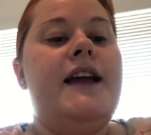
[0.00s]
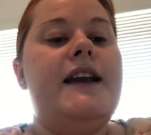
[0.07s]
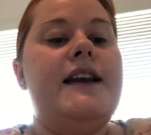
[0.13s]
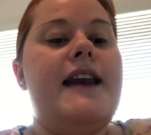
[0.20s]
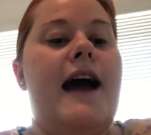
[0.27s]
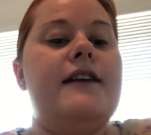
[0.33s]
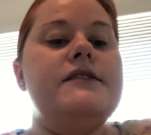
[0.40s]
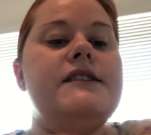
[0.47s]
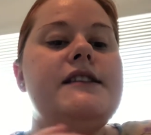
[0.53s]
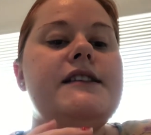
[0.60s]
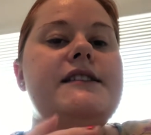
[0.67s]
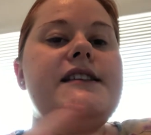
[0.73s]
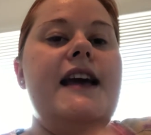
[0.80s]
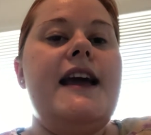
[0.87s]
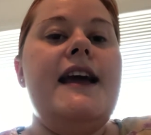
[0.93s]
Now,
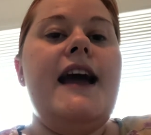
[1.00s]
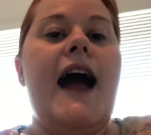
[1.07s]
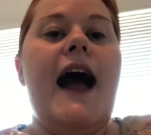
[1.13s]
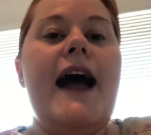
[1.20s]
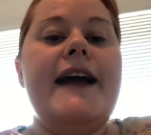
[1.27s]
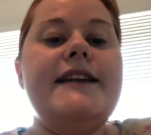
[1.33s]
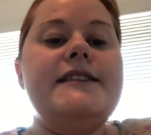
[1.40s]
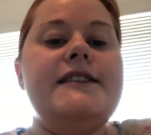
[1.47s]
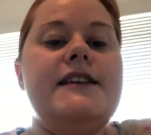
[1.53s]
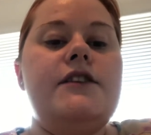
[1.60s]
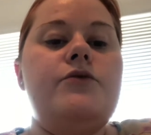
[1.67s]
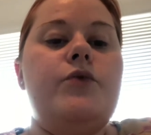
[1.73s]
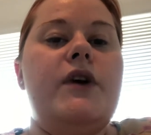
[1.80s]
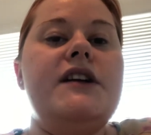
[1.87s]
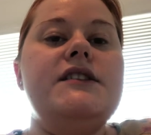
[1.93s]
today I
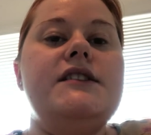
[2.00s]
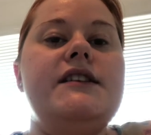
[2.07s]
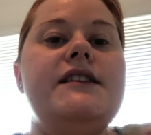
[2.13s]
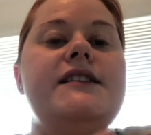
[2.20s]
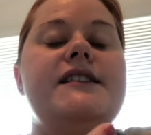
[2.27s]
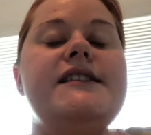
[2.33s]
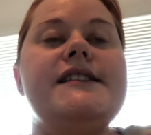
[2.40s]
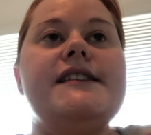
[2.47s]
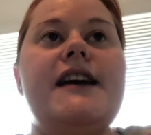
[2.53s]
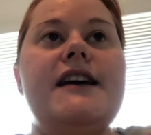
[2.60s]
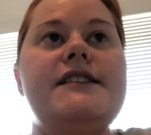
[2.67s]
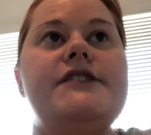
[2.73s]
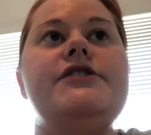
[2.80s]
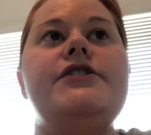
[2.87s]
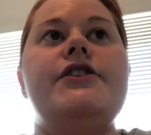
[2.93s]
did want to
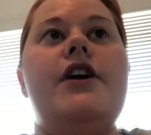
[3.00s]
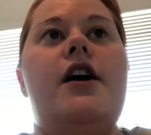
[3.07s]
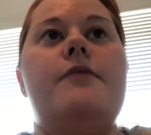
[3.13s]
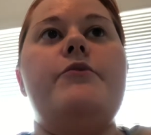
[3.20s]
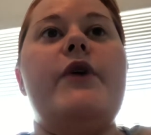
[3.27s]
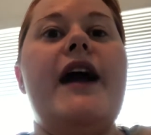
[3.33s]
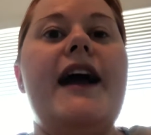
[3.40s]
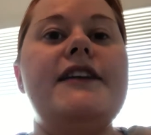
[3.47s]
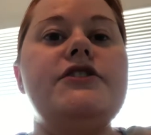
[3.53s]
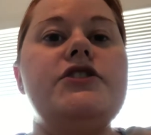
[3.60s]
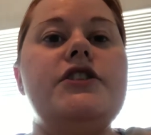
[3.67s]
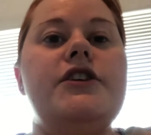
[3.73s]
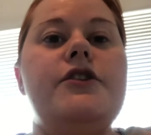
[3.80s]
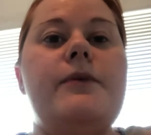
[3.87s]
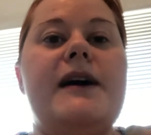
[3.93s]
discuss your
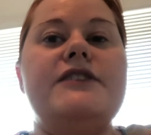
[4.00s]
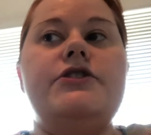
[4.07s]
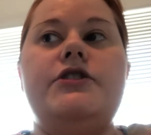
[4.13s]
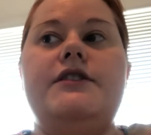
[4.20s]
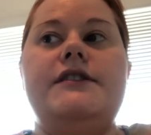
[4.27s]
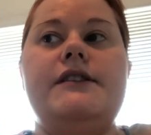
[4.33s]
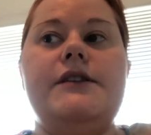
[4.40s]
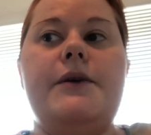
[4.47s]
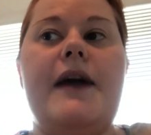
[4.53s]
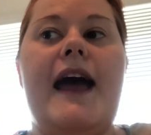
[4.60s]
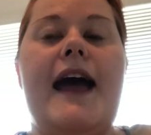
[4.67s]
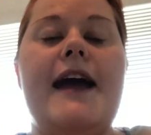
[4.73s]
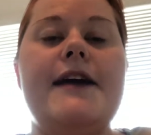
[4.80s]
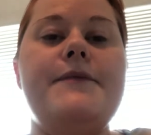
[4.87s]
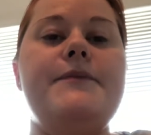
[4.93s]
comprehension questions,
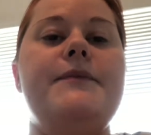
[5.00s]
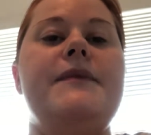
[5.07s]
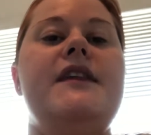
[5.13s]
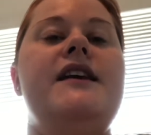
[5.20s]
okay?